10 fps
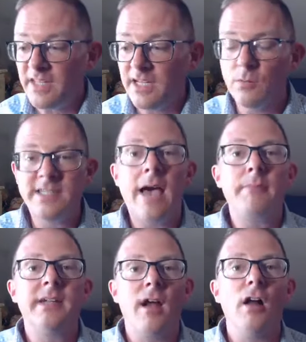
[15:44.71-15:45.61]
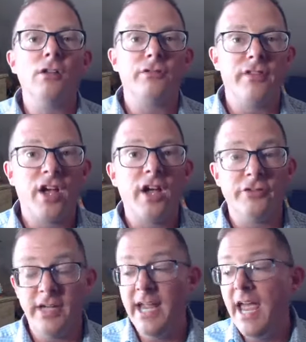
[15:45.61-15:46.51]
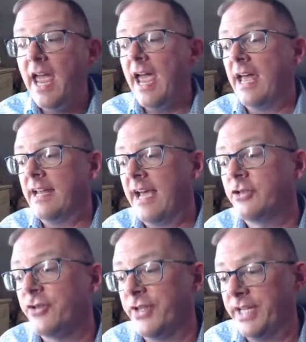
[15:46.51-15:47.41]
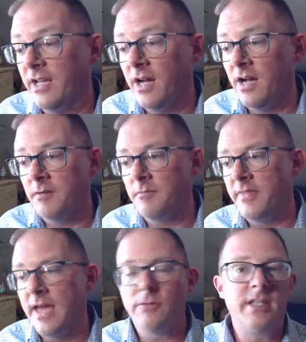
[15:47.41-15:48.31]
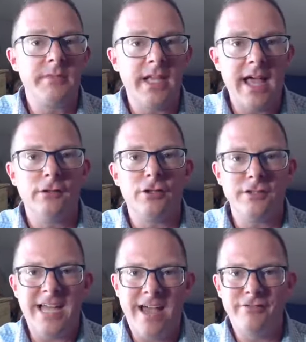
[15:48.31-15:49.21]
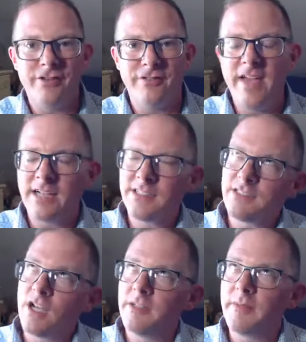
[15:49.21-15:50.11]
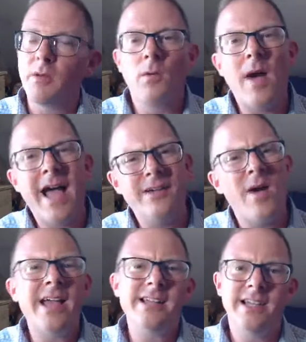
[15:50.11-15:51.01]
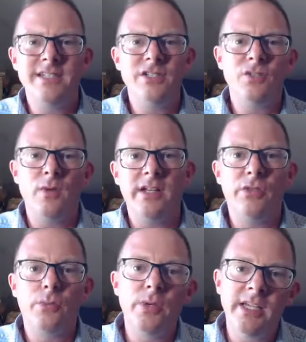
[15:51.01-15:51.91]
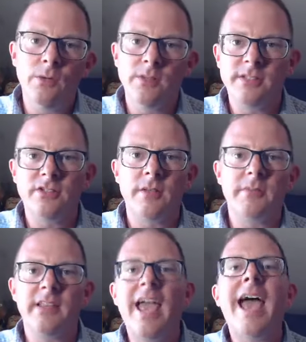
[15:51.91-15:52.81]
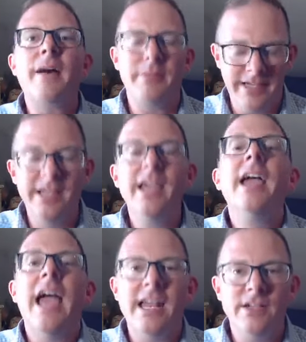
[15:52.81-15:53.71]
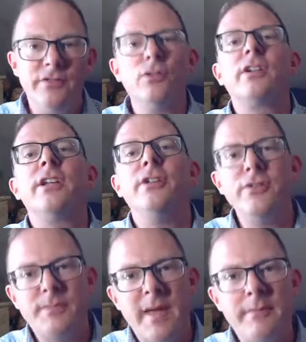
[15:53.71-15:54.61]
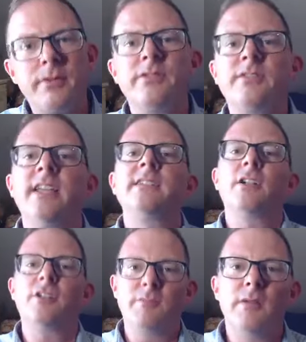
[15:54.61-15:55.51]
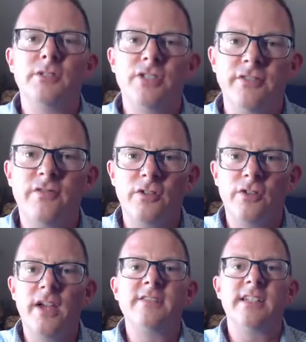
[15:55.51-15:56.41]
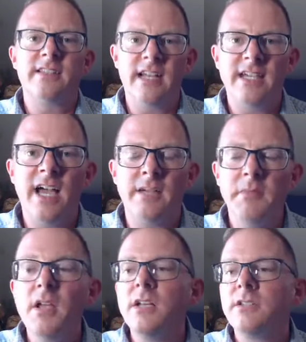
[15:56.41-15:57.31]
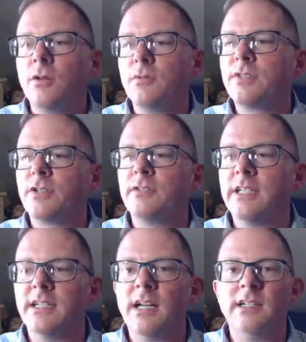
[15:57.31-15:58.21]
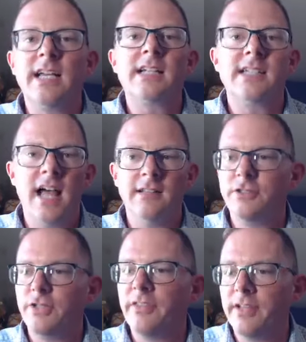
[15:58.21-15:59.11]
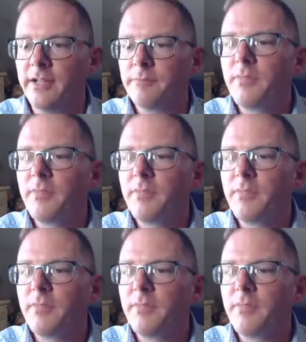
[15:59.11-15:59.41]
It was happening all over the country. And actually, that was something I learned after the fact. It dawned on me, like, why 1923? Was there something happening? And if you look in newspapers, they started publishing photographs at that time. So it was certainly a technology thing.